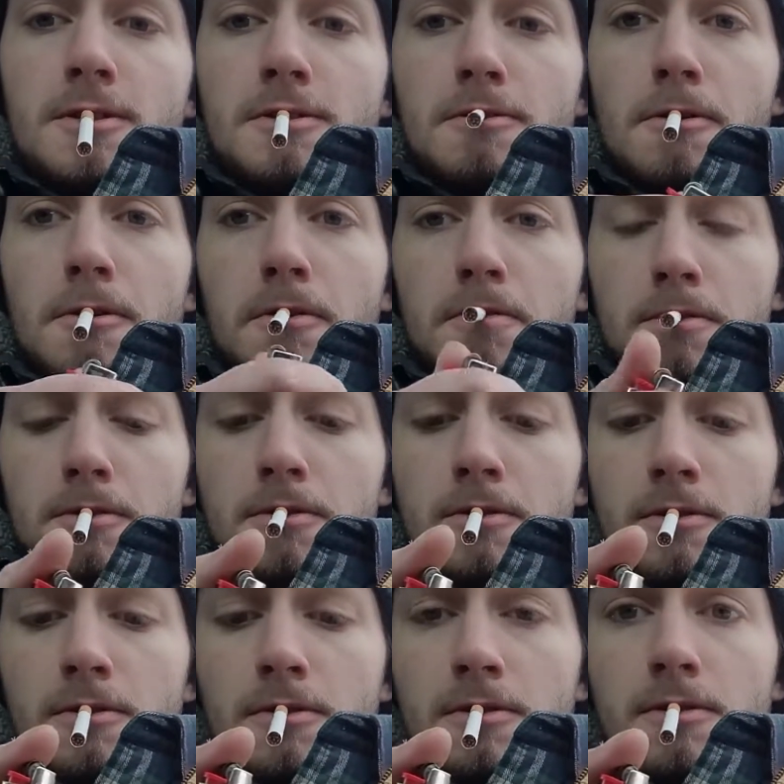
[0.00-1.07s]
It's horrible.
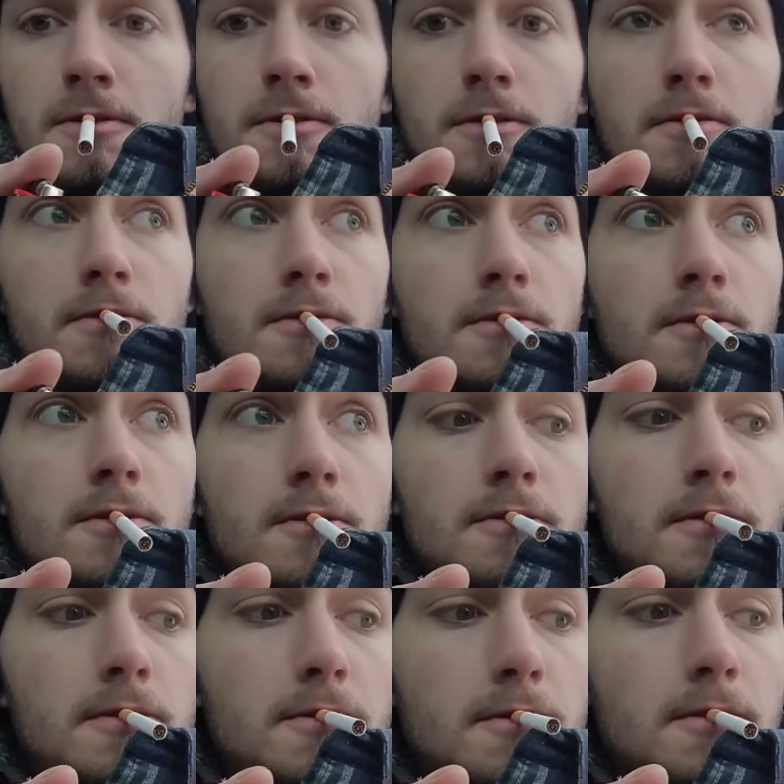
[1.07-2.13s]
Oh, there's
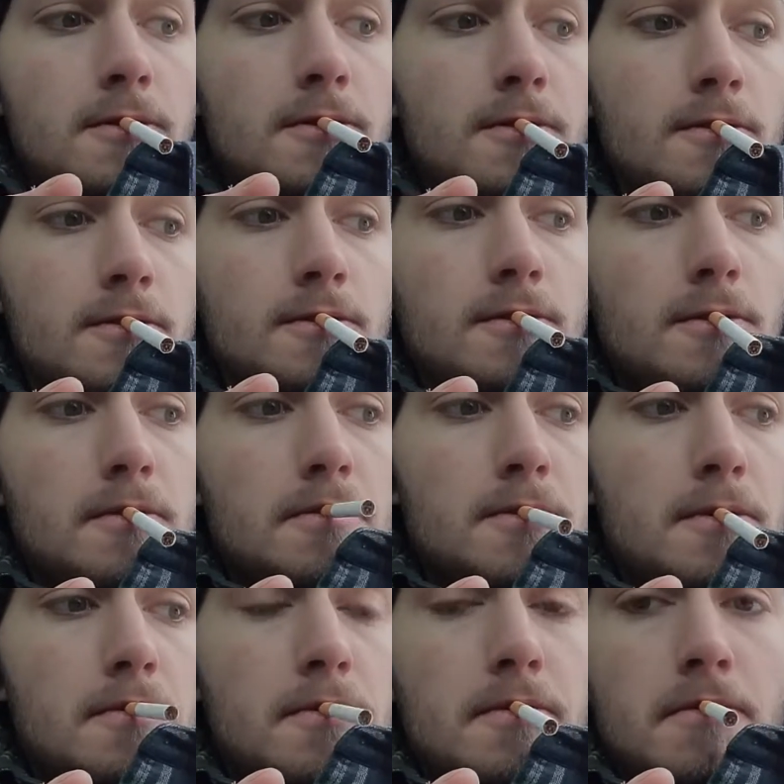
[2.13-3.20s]
my door. Open
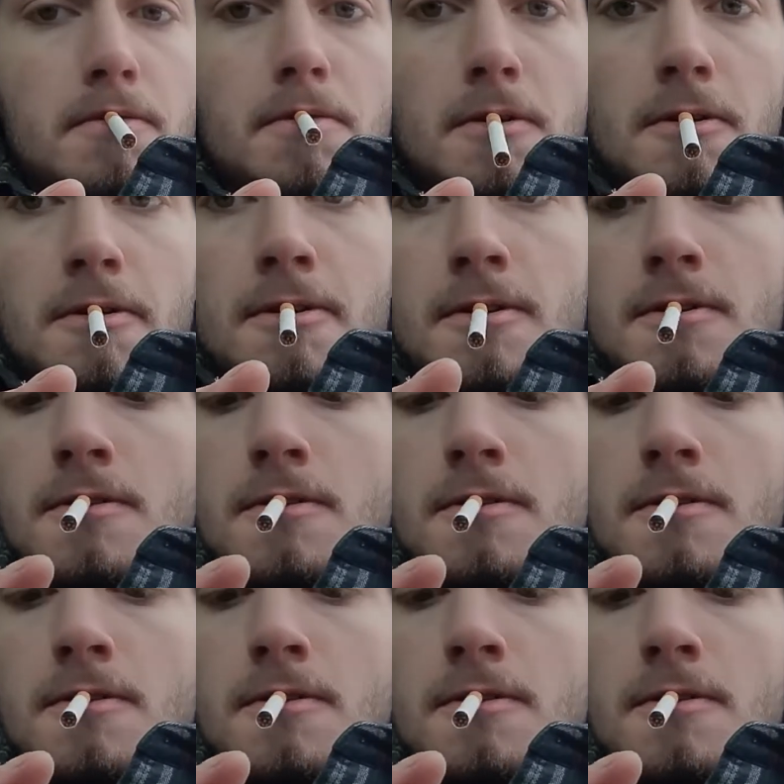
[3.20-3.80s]
off even more.